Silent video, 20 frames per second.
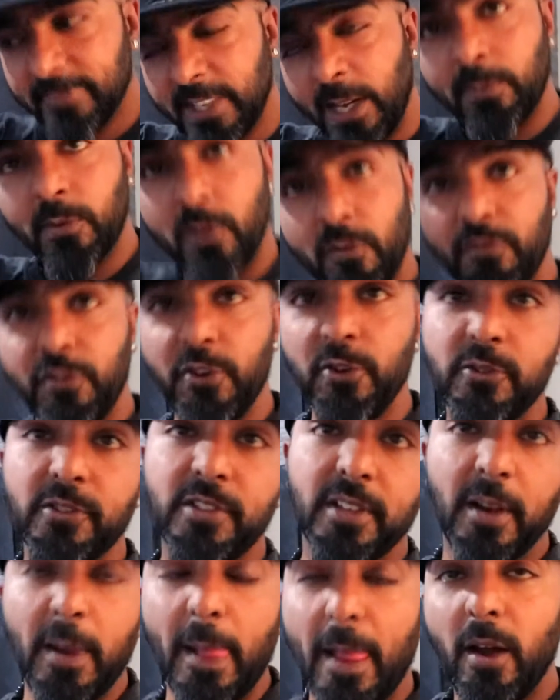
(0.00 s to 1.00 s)
I'm
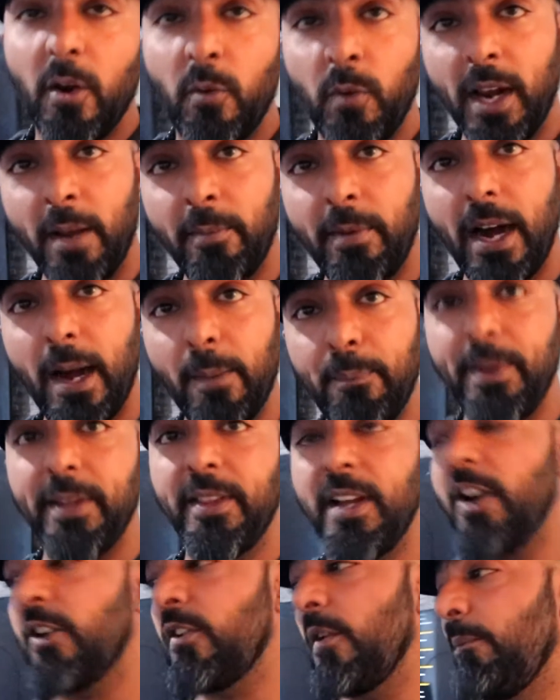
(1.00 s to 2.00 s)
confused. Well, I'm happy
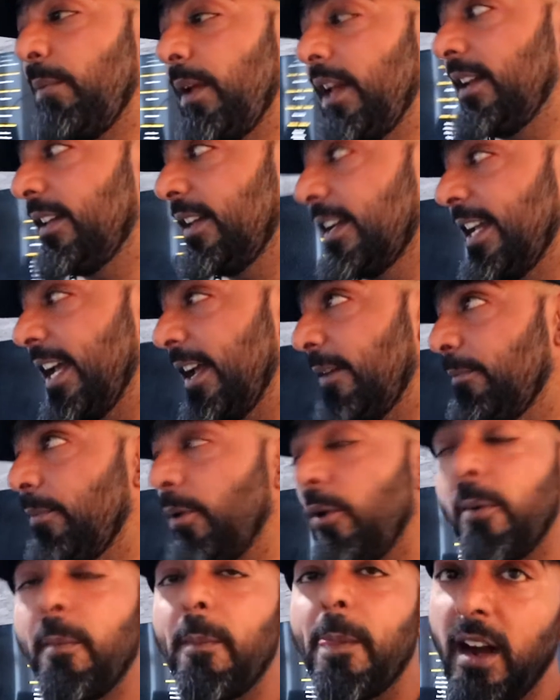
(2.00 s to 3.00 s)
that I completed the game,
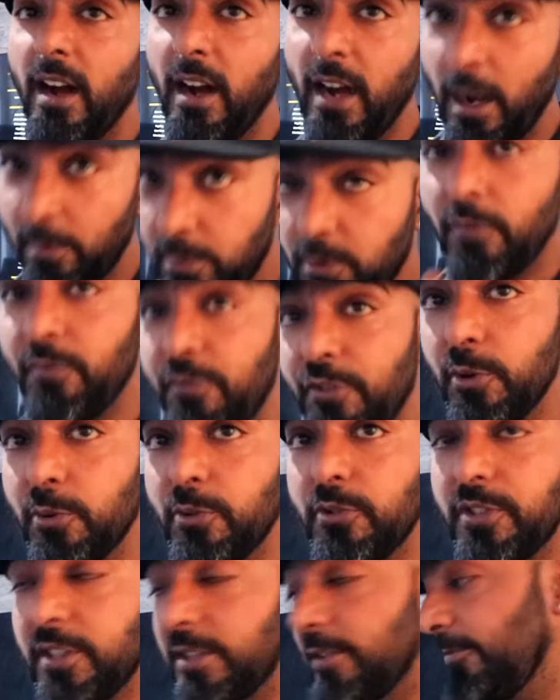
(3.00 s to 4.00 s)
but I'm
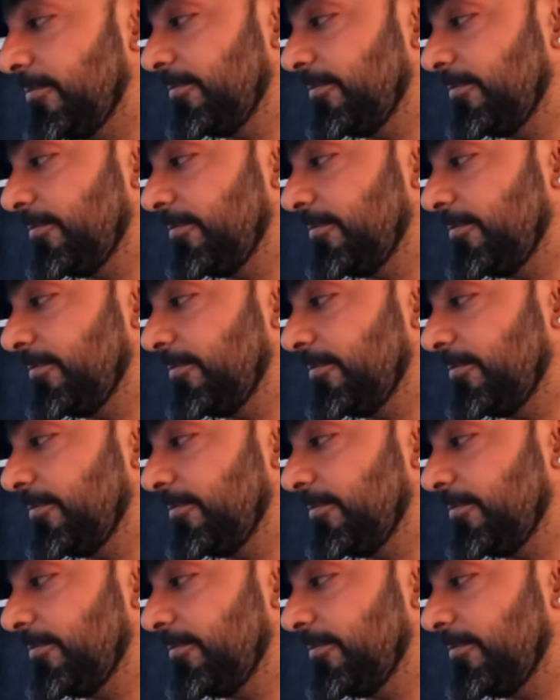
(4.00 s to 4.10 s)
confused.